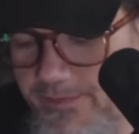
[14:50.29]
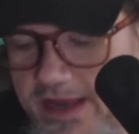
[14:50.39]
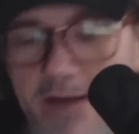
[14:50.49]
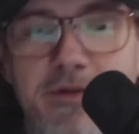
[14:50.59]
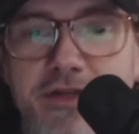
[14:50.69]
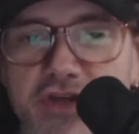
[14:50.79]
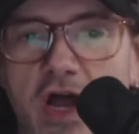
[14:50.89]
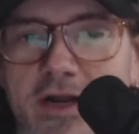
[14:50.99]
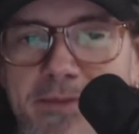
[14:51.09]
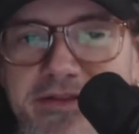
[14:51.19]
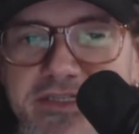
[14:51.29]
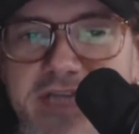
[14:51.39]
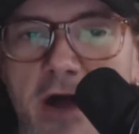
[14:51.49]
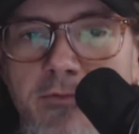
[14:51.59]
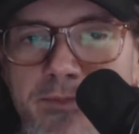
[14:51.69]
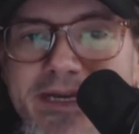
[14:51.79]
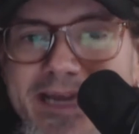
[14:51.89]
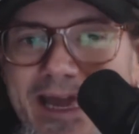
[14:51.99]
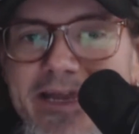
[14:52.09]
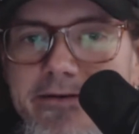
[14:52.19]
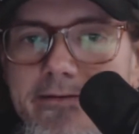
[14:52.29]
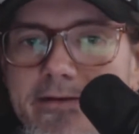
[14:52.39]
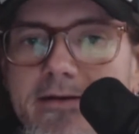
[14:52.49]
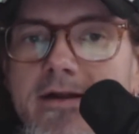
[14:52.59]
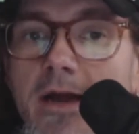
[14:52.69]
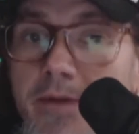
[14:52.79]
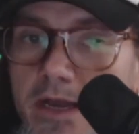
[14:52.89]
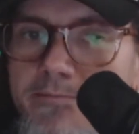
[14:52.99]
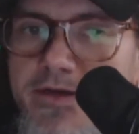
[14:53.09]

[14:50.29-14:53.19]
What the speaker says: And I'm going to talk about this album again coming up here